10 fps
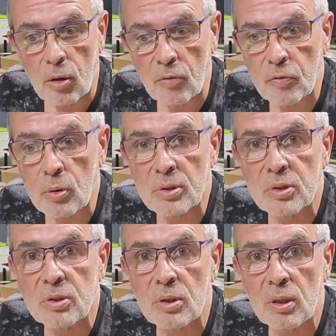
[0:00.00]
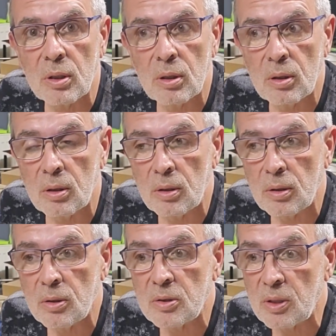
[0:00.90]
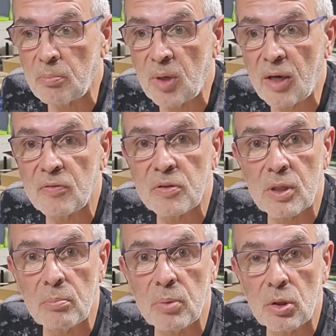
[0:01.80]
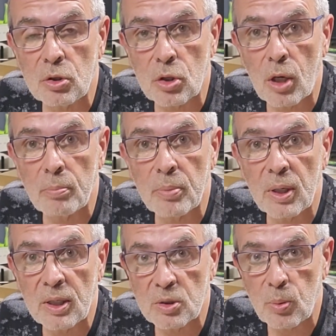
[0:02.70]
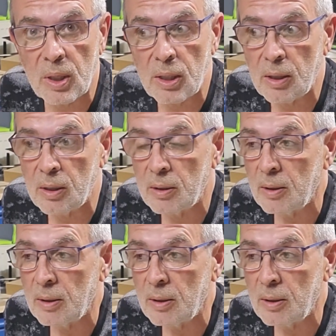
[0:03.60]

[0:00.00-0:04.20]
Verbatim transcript: Of course, uh, some knives can be sharp as well,